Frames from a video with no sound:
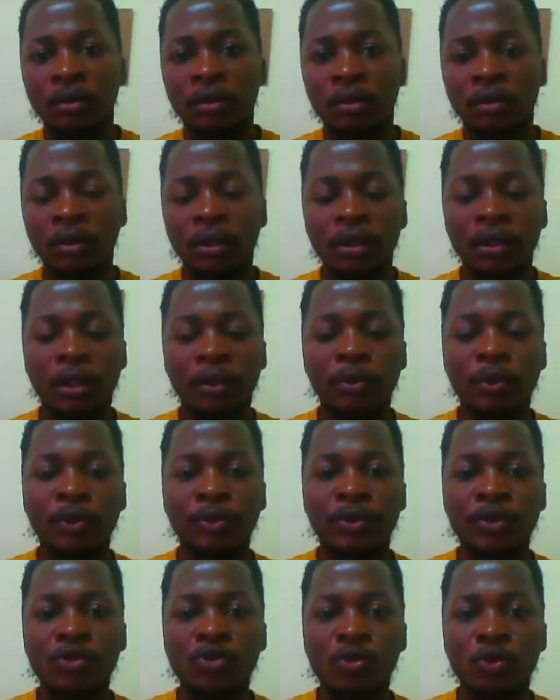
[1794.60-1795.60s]
the name will be
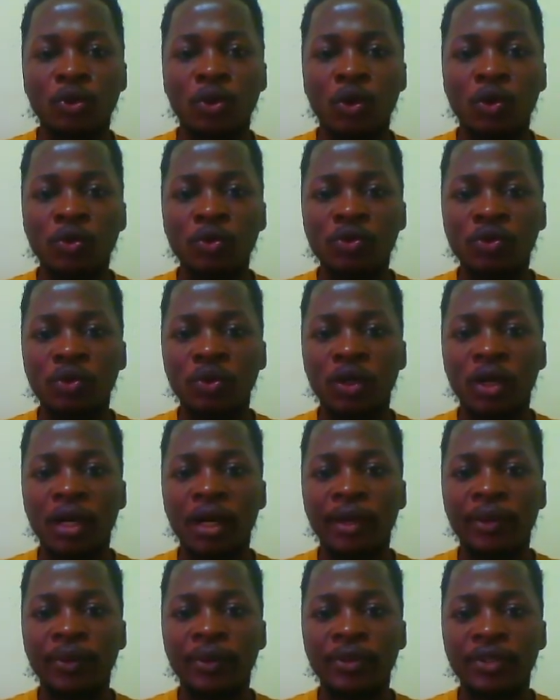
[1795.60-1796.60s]
too long, so I
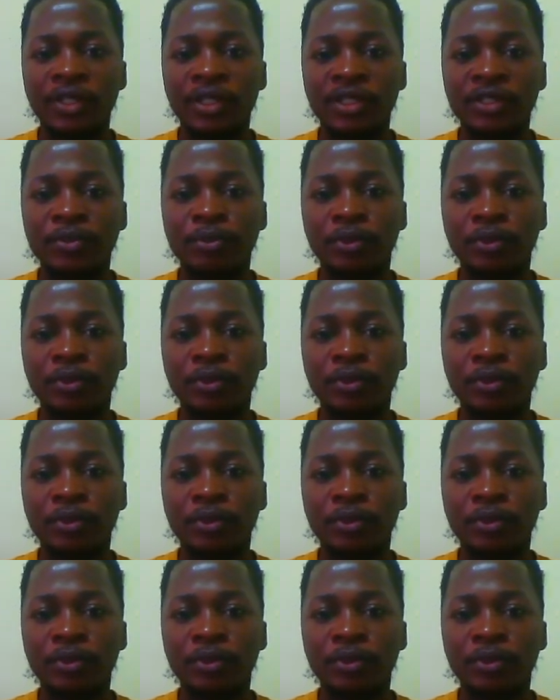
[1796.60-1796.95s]
will just